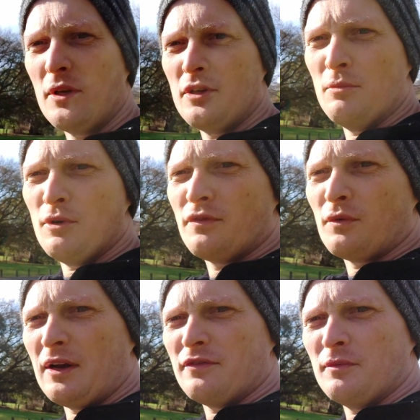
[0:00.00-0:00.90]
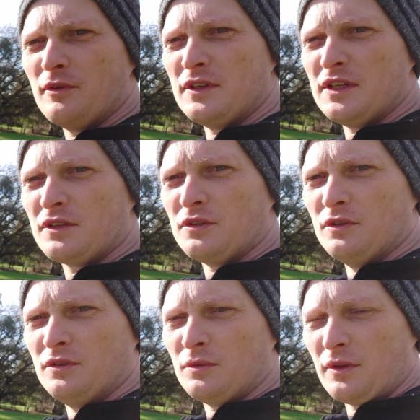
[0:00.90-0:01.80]
when you move away from the
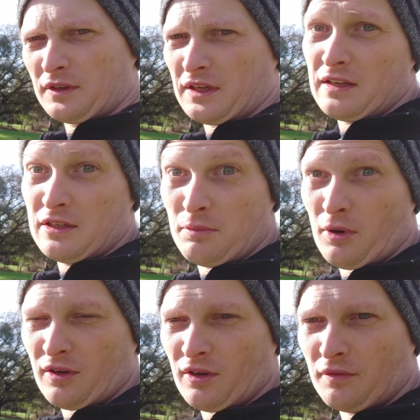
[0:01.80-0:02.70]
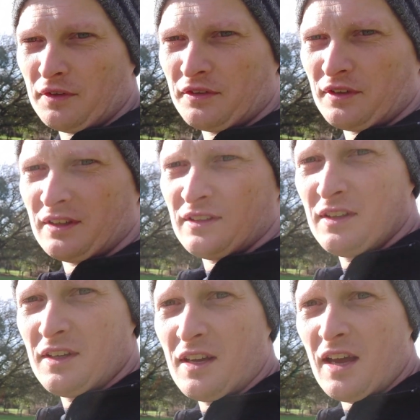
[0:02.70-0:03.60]
vehicle, with the key in your pocket obviously,
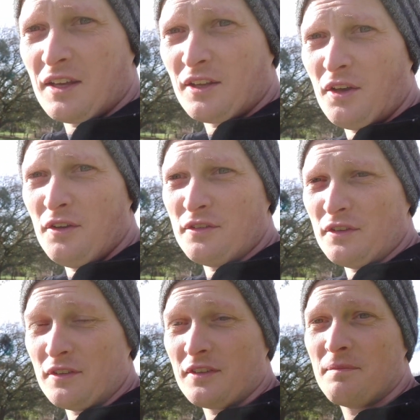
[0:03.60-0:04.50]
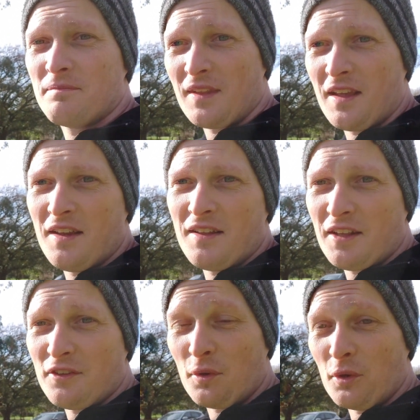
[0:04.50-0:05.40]
and closes.
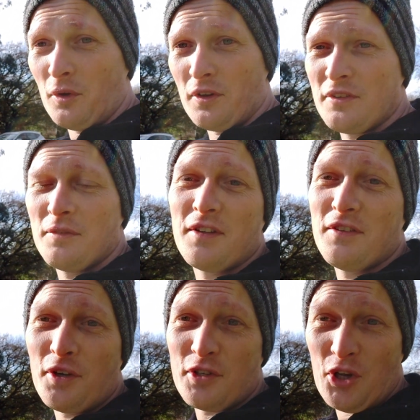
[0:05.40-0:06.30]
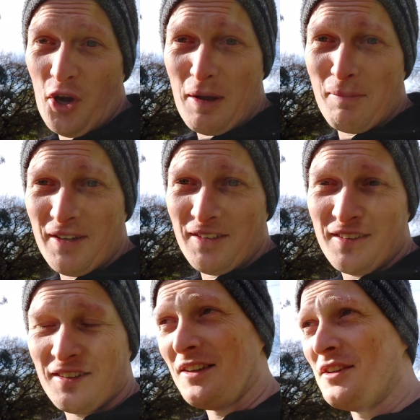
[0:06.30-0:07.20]
That's what it was. It's not a timer,
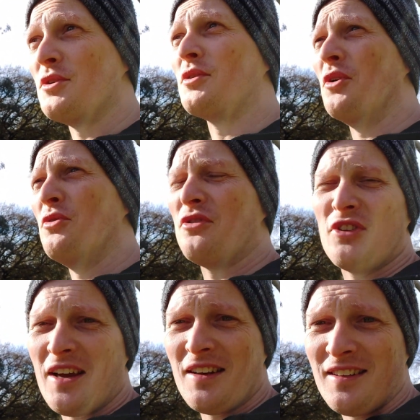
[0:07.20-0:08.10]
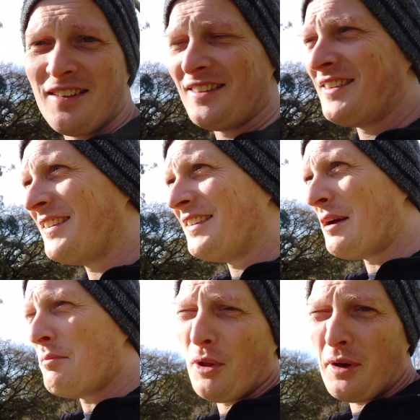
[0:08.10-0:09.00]
you goose dad,
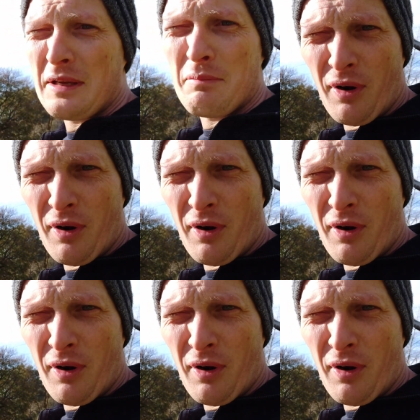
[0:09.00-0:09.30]
apply your